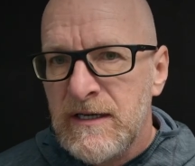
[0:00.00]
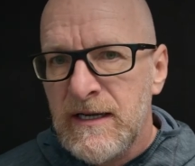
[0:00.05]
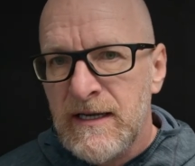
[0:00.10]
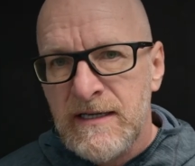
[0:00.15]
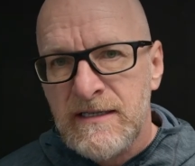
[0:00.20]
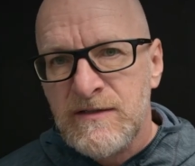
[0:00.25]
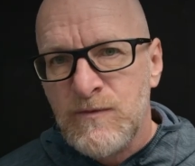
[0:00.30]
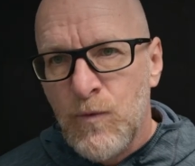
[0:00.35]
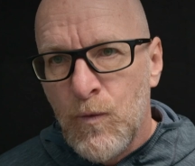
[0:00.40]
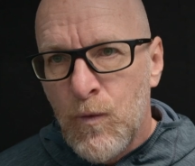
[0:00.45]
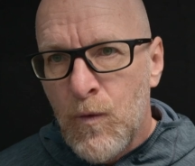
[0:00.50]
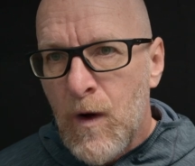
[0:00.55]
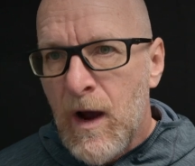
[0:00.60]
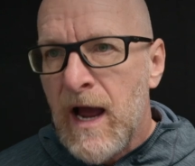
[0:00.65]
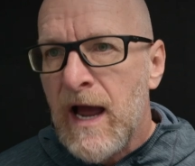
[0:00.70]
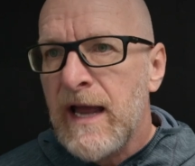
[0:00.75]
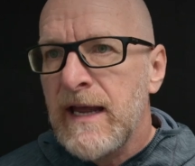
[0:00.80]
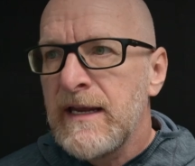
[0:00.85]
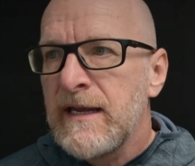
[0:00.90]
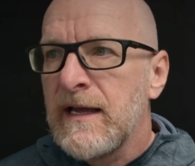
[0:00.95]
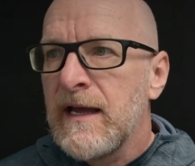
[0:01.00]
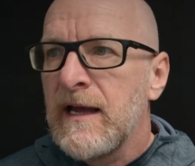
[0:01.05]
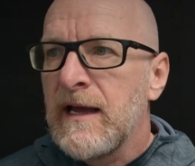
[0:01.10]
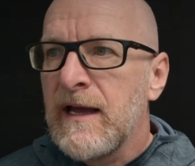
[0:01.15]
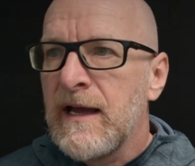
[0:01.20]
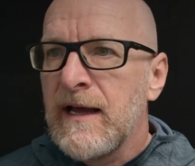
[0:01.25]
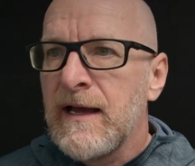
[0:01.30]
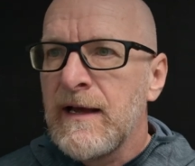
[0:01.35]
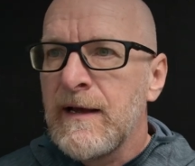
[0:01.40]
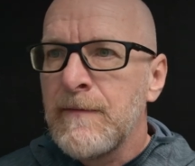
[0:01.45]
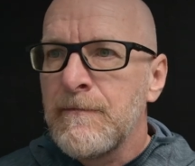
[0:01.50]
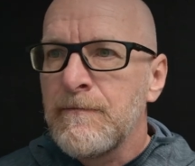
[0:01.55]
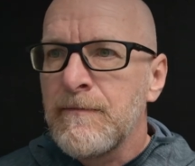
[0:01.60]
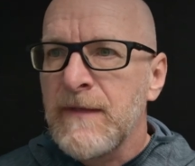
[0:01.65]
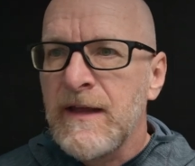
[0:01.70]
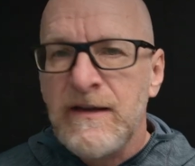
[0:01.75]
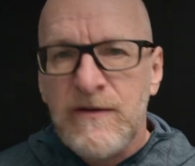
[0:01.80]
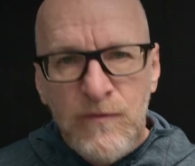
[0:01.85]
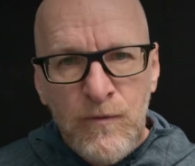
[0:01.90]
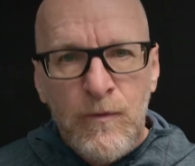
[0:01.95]
It's why
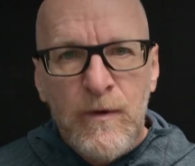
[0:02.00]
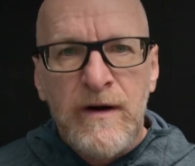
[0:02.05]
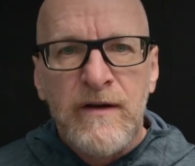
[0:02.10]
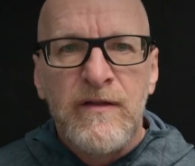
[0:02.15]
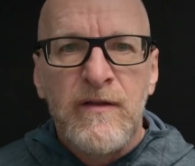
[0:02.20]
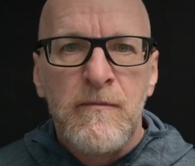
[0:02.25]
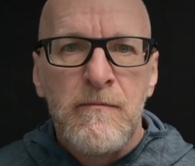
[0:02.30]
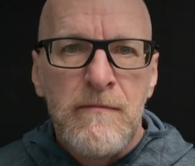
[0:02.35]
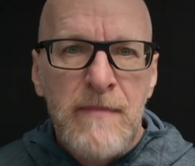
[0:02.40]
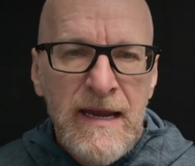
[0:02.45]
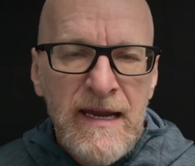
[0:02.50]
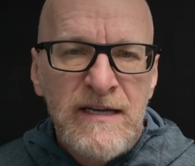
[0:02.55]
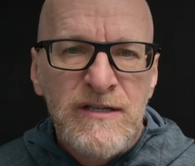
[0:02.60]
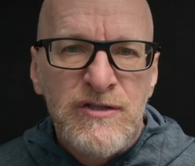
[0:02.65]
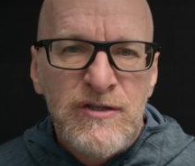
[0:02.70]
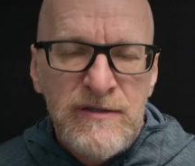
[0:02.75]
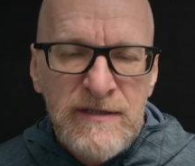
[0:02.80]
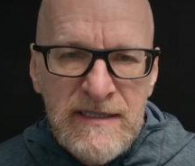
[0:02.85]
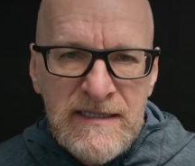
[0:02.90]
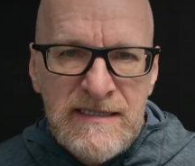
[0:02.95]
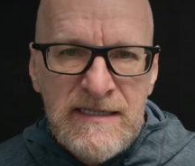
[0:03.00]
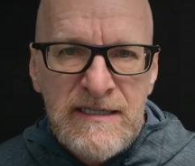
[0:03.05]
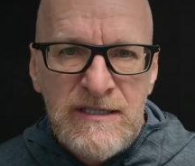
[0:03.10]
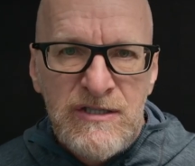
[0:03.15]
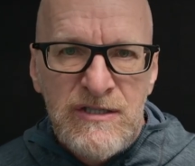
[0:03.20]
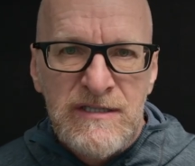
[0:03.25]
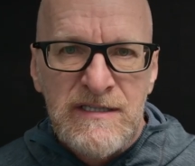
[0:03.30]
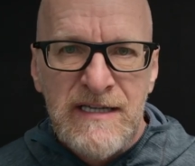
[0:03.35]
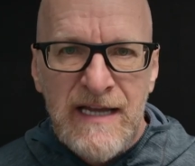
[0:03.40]
it's one of the major decisions